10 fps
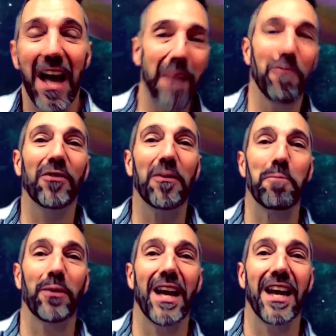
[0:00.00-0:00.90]
I
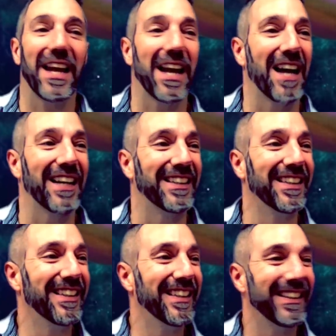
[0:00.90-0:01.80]
wasn't planning on
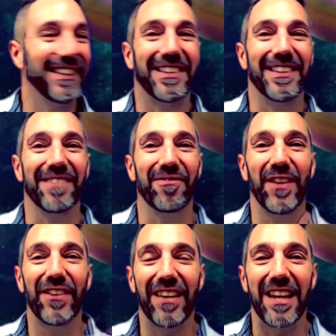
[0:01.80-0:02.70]

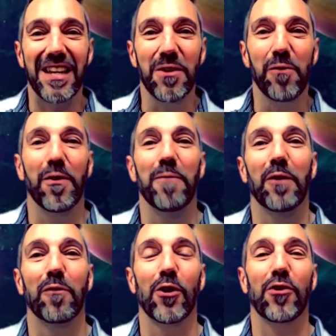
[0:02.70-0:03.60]
visiting you from
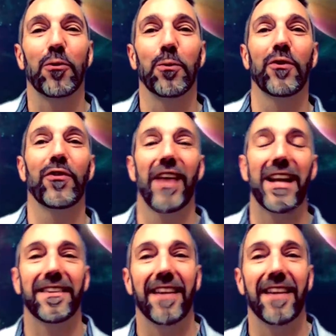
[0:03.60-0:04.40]
the virtual set